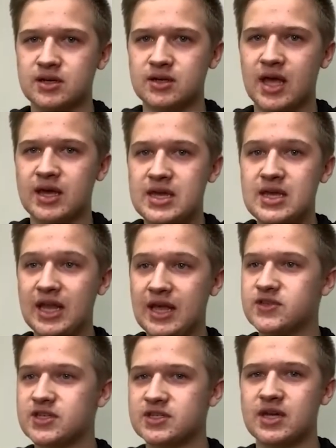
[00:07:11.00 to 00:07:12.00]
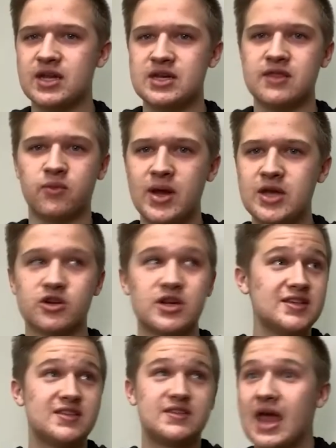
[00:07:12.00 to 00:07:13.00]
Like, he lives in Dunedin in the winter.
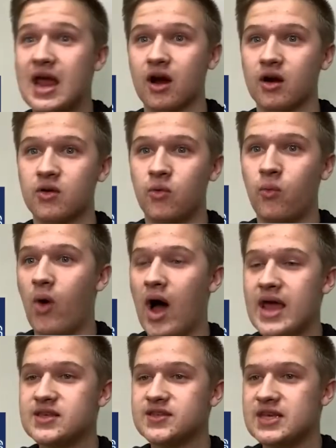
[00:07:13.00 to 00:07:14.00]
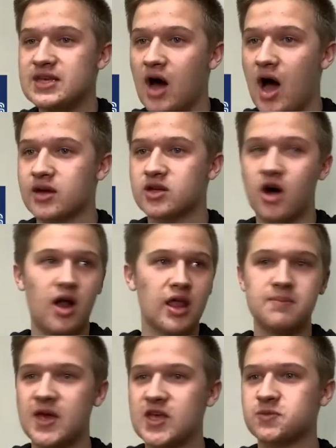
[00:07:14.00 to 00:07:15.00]
He's there. Why is he not calling
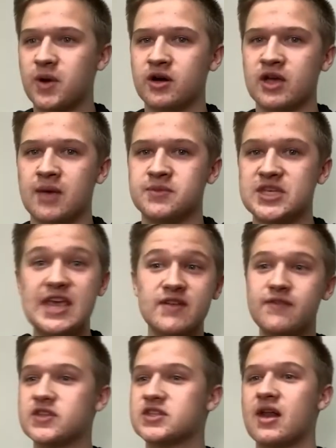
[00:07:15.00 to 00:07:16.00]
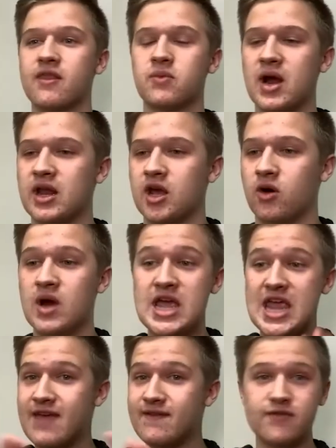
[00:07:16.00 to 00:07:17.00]
baseball games? Even if it's not on the radio,
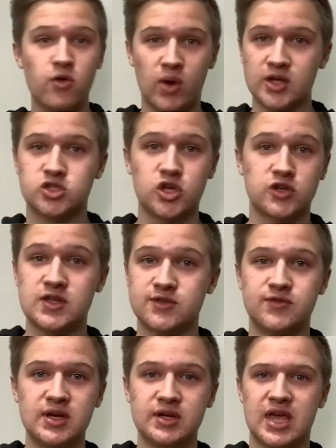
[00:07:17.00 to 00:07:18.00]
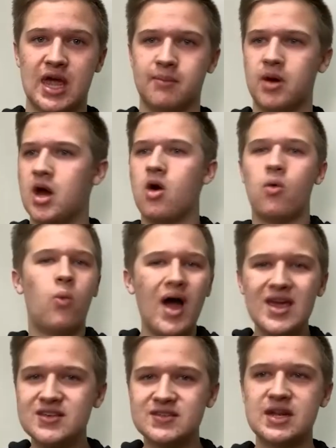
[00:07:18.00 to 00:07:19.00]
even if it was just this field cam, why
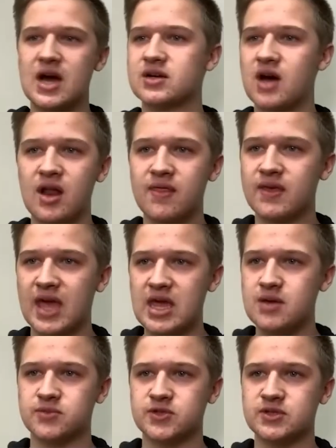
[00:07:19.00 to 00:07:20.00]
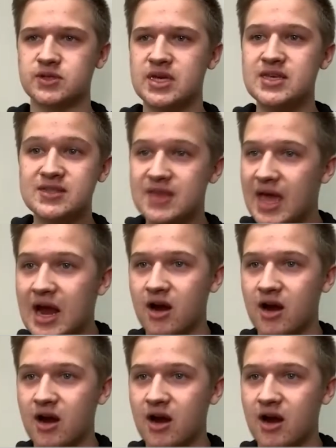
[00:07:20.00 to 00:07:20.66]
is he not calling the games? He's there.